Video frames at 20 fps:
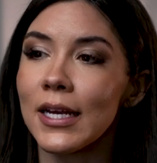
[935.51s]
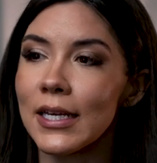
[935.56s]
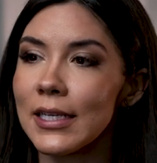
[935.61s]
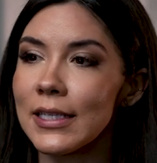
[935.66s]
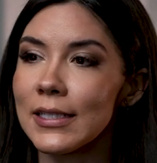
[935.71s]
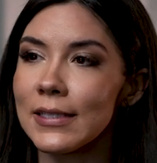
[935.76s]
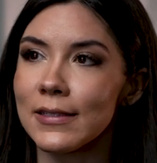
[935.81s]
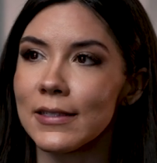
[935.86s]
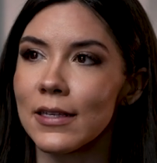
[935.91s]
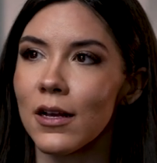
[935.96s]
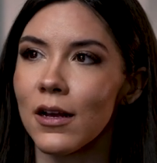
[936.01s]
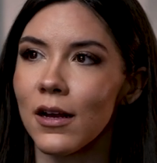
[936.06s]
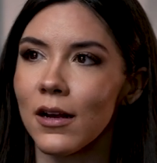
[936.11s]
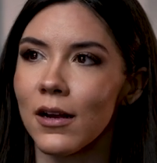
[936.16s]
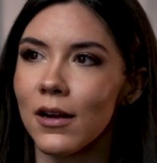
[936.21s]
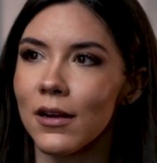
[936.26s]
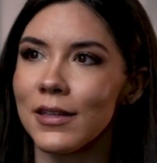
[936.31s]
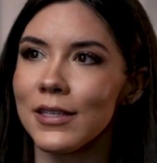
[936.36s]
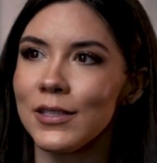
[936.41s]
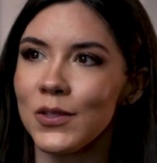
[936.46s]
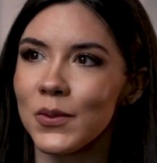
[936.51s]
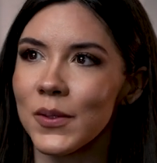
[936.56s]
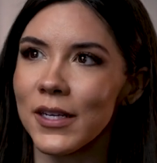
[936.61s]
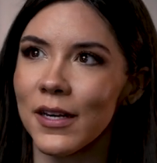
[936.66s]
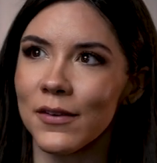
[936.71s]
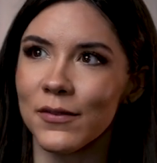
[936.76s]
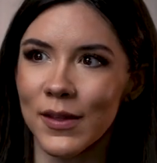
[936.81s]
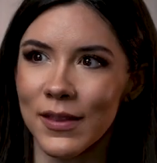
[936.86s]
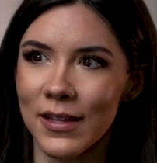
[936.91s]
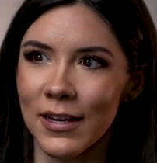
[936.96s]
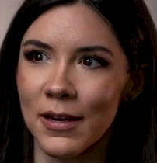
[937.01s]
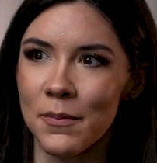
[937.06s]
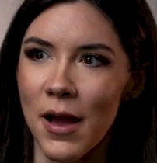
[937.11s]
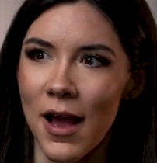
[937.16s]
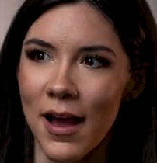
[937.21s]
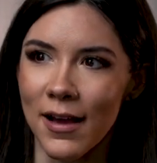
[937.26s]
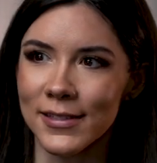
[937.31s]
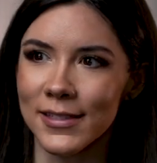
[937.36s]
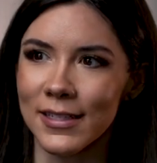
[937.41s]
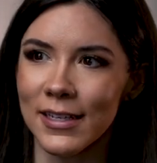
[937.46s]
is, are they doing everything I'm
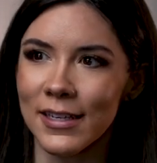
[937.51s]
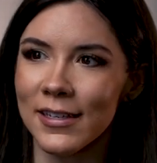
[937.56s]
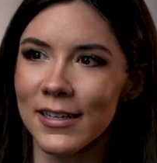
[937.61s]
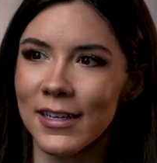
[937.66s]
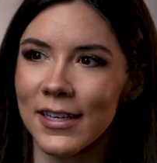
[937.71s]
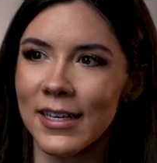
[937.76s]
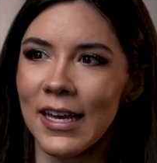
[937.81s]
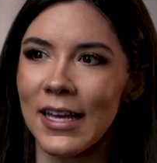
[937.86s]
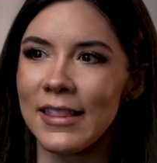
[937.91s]
asking?